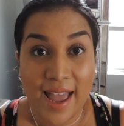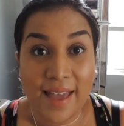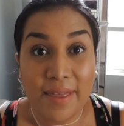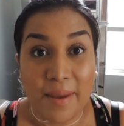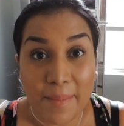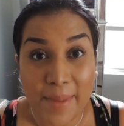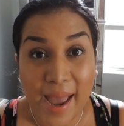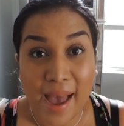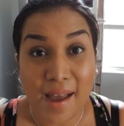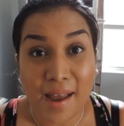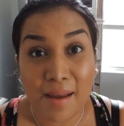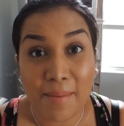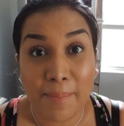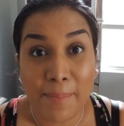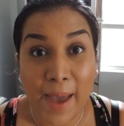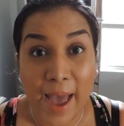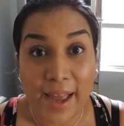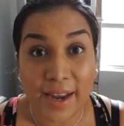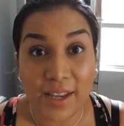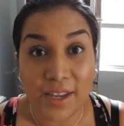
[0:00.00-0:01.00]
And the
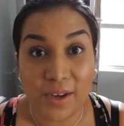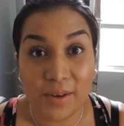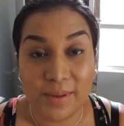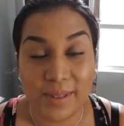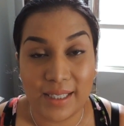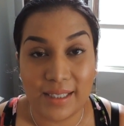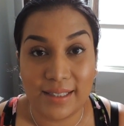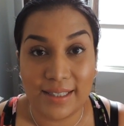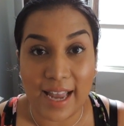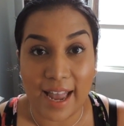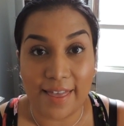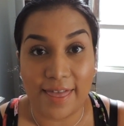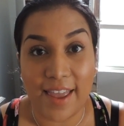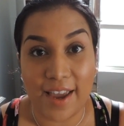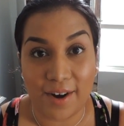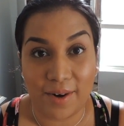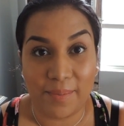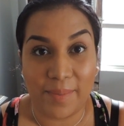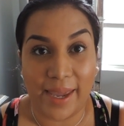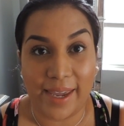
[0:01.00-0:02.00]
bad news is that
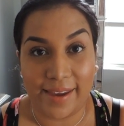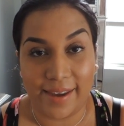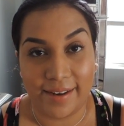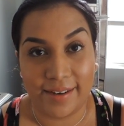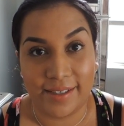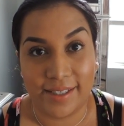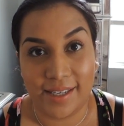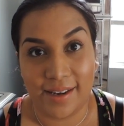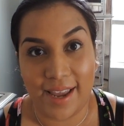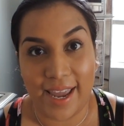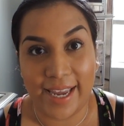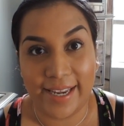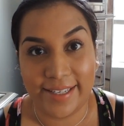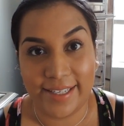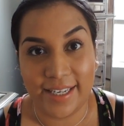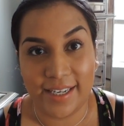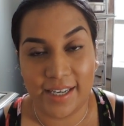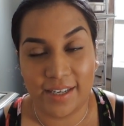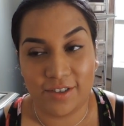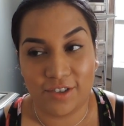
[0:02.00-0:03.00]
they don't make
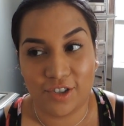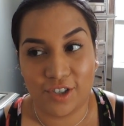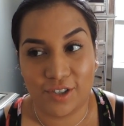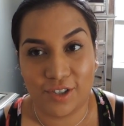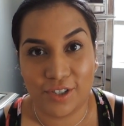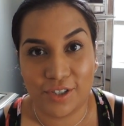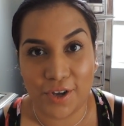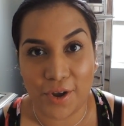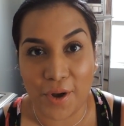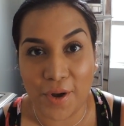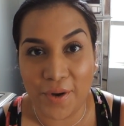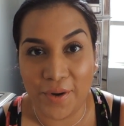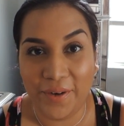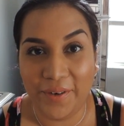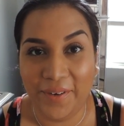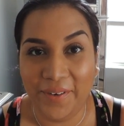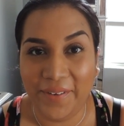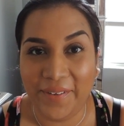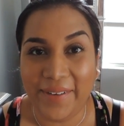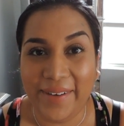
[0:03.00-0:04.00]
18 inches. So
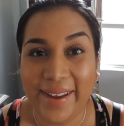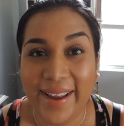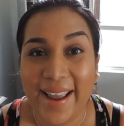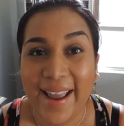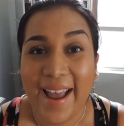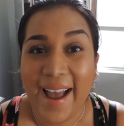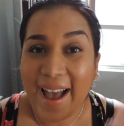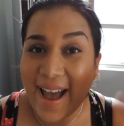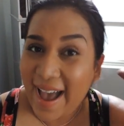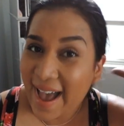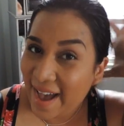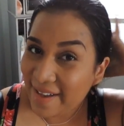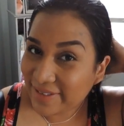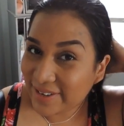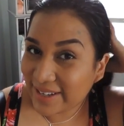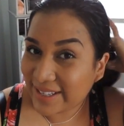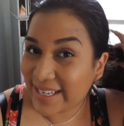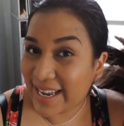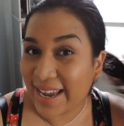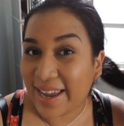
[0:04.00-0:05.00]
I have
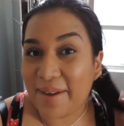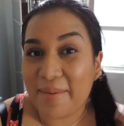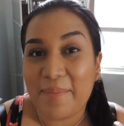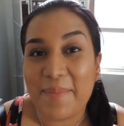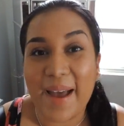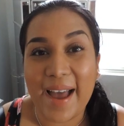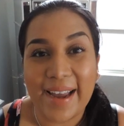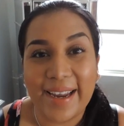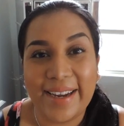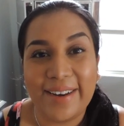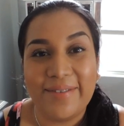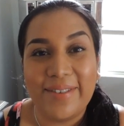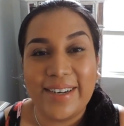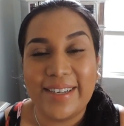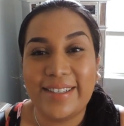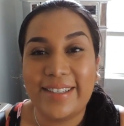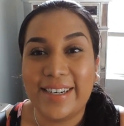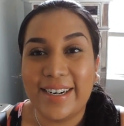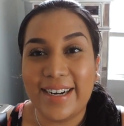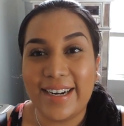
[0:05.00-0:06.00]
to take it back and
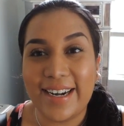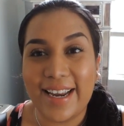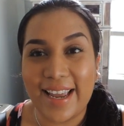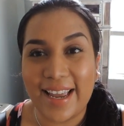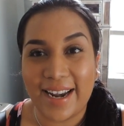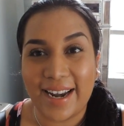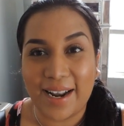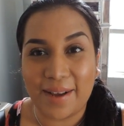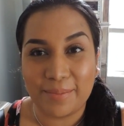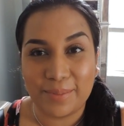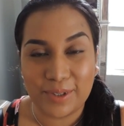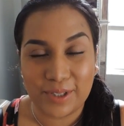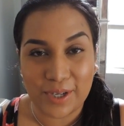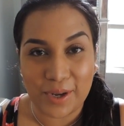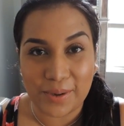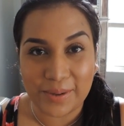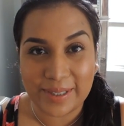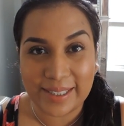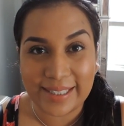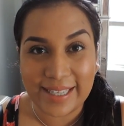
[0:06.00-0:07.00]
return it. I'm
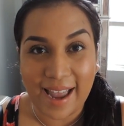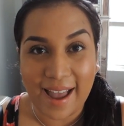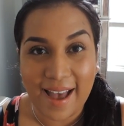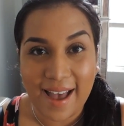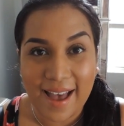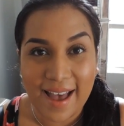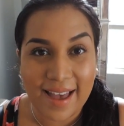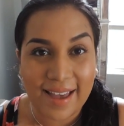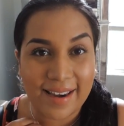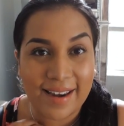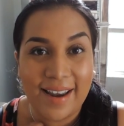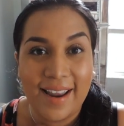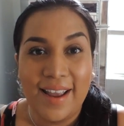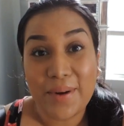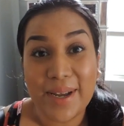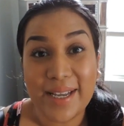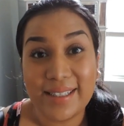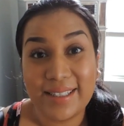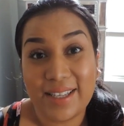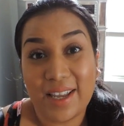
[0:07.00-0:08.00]
so sad.
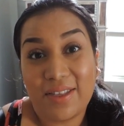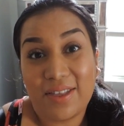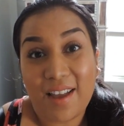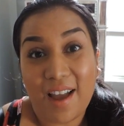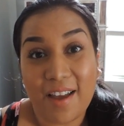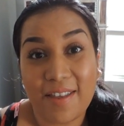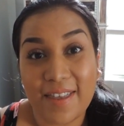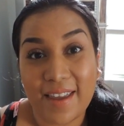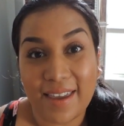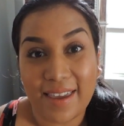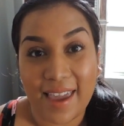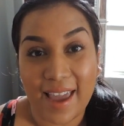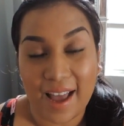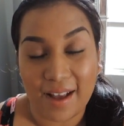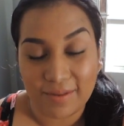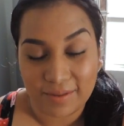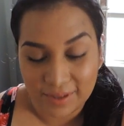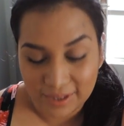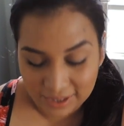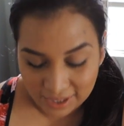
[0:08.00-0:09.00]
So it's the thought that
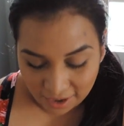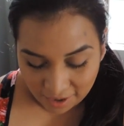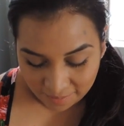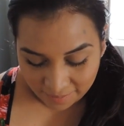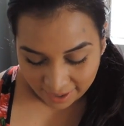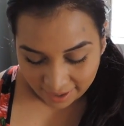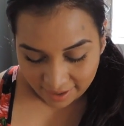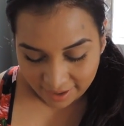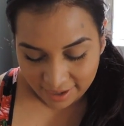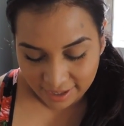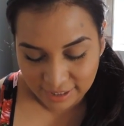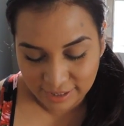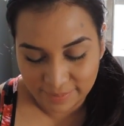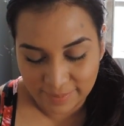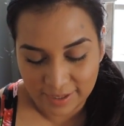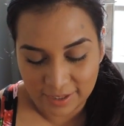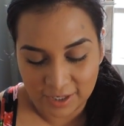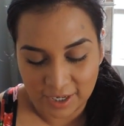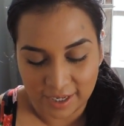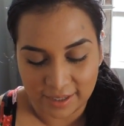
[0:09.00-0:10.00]
counts. So my
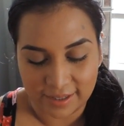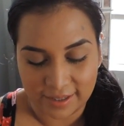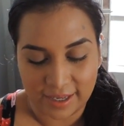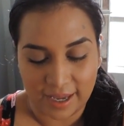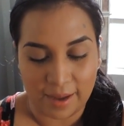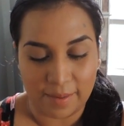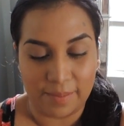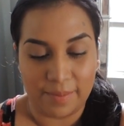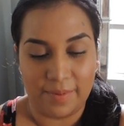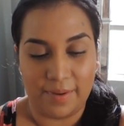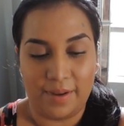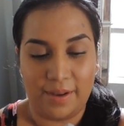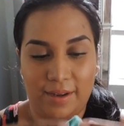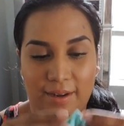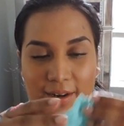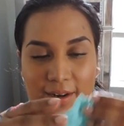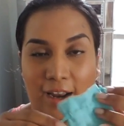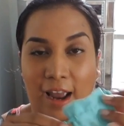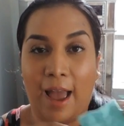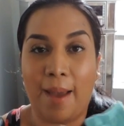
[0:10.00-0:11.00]
husband does get
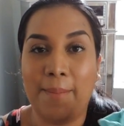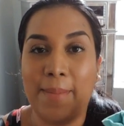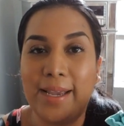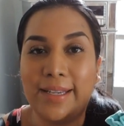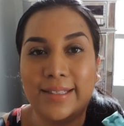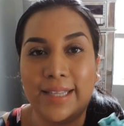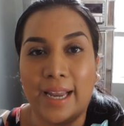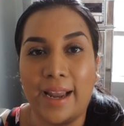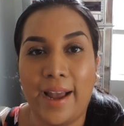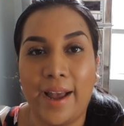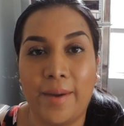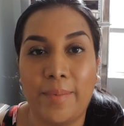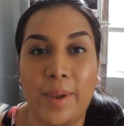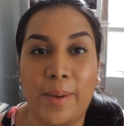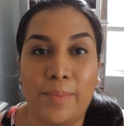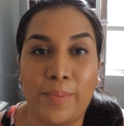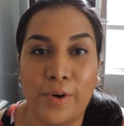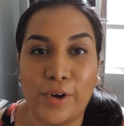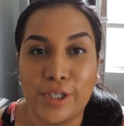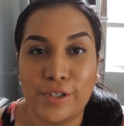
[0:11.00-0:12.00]
amazing
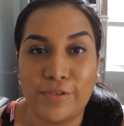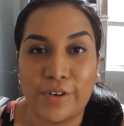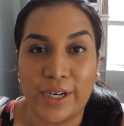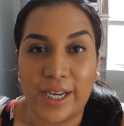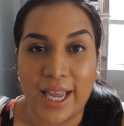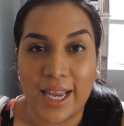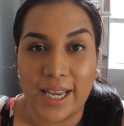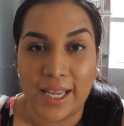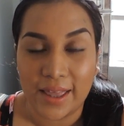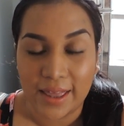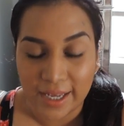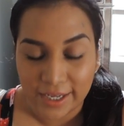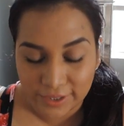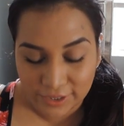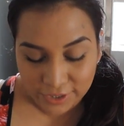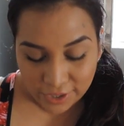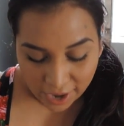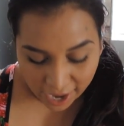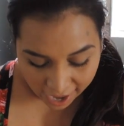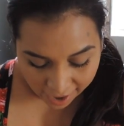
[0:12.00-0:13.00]
hubby points for getting
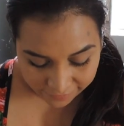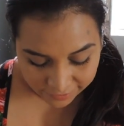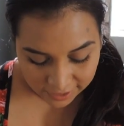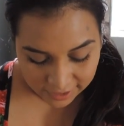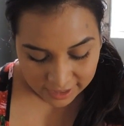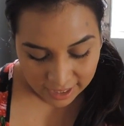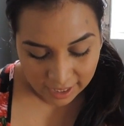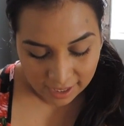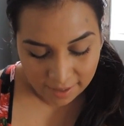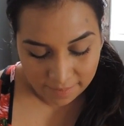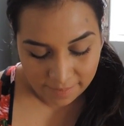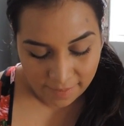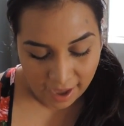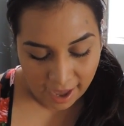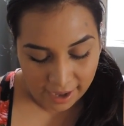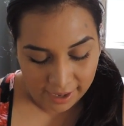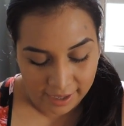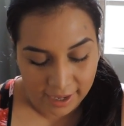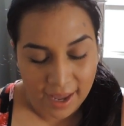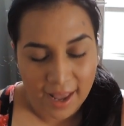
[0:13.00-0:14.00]
this. So I have to take it
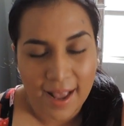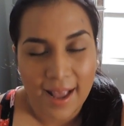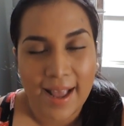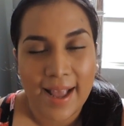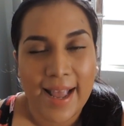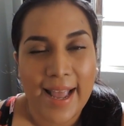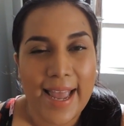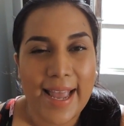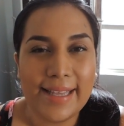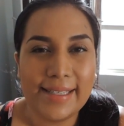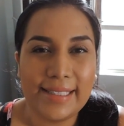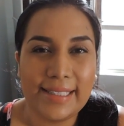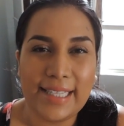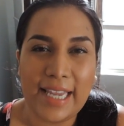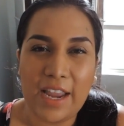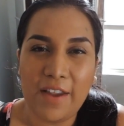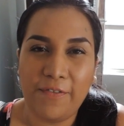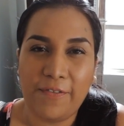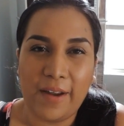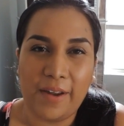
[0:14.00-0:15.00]
back and
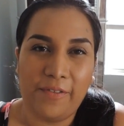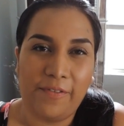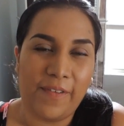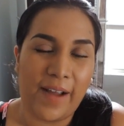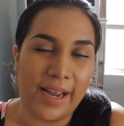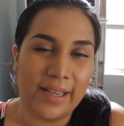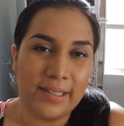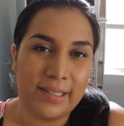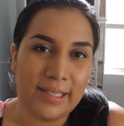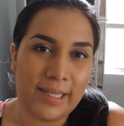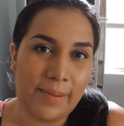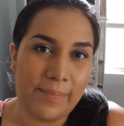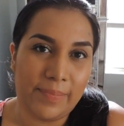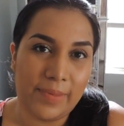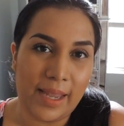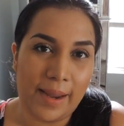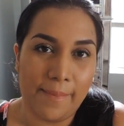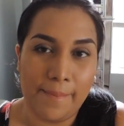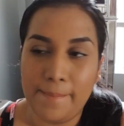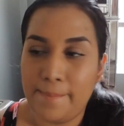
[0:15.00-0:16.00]
see if I find
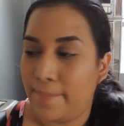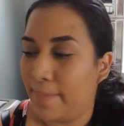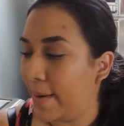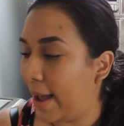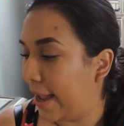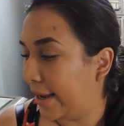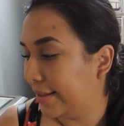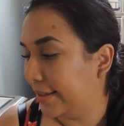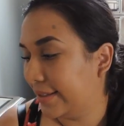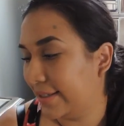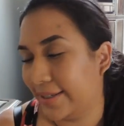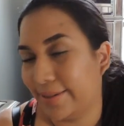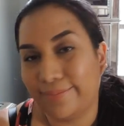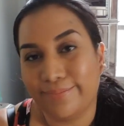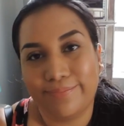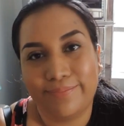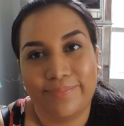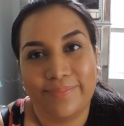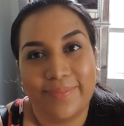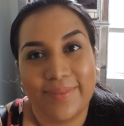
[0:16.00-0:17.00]
something. But,
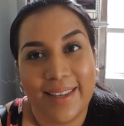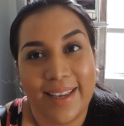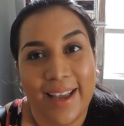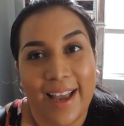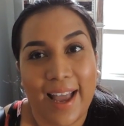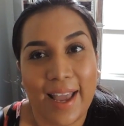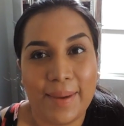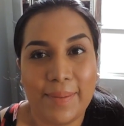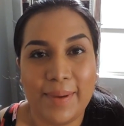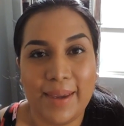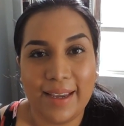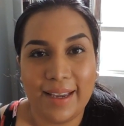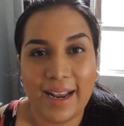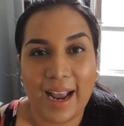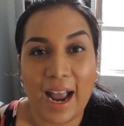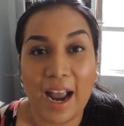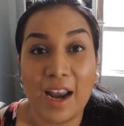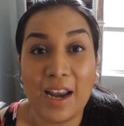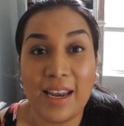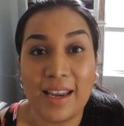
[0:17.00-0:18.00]
I mean,
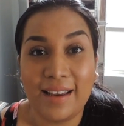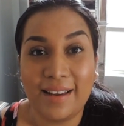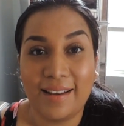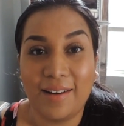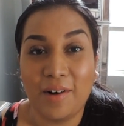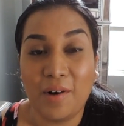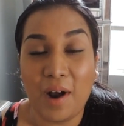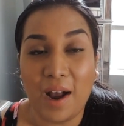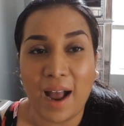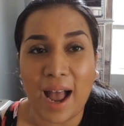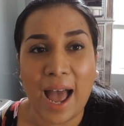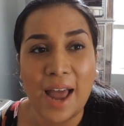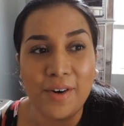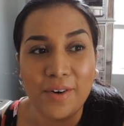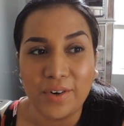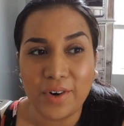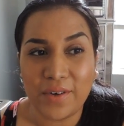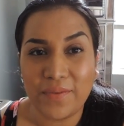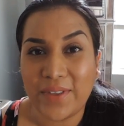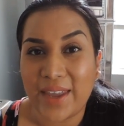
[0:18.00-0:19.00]
I
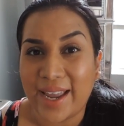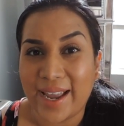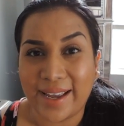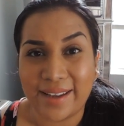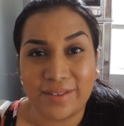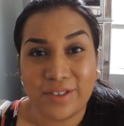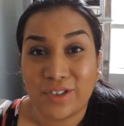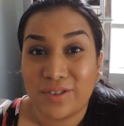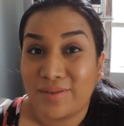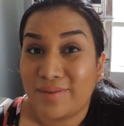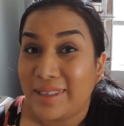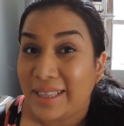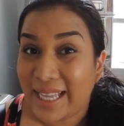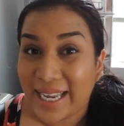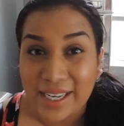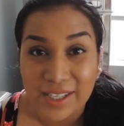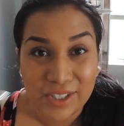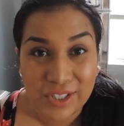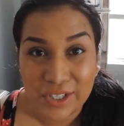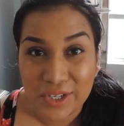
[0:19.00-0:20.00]
don't know if they add
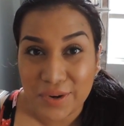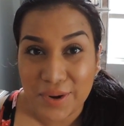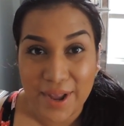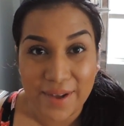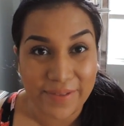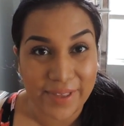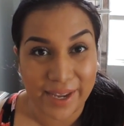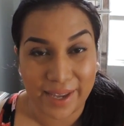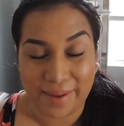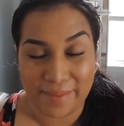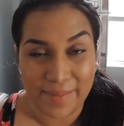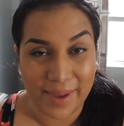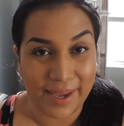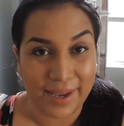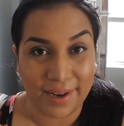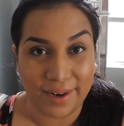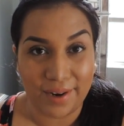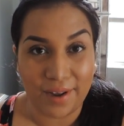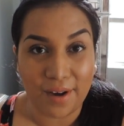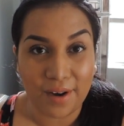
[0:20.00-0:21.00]
links to it. They can
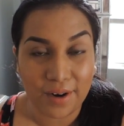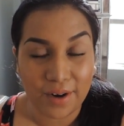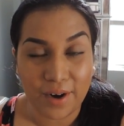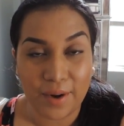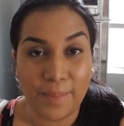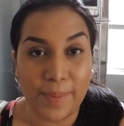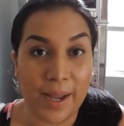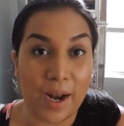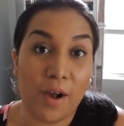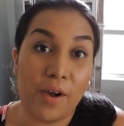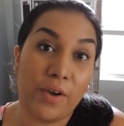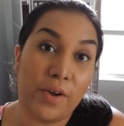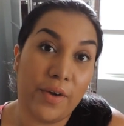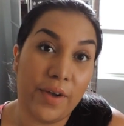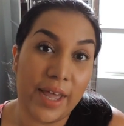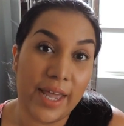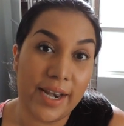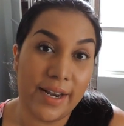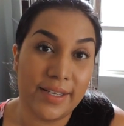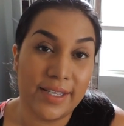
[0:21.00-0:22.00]
make it longer. But I'll
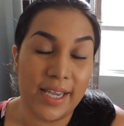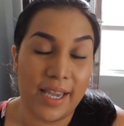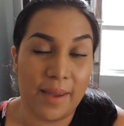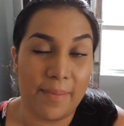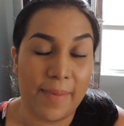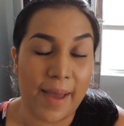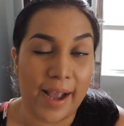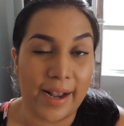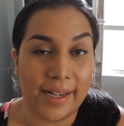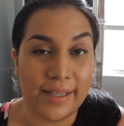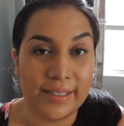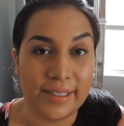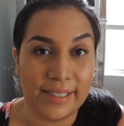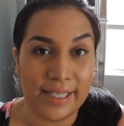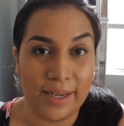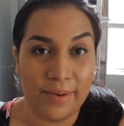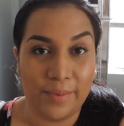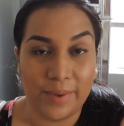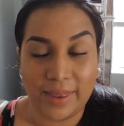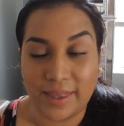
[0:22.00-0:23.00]
go ahead and take it back and
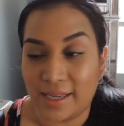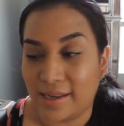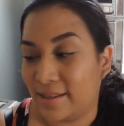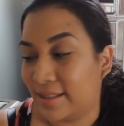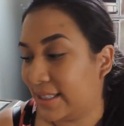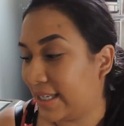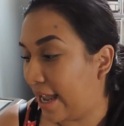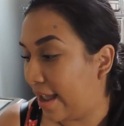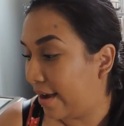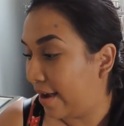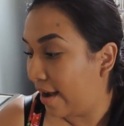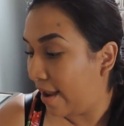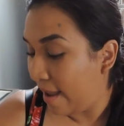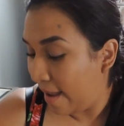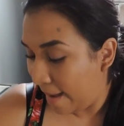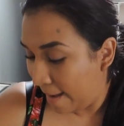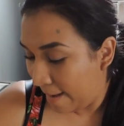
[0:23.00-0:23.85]
see what they said.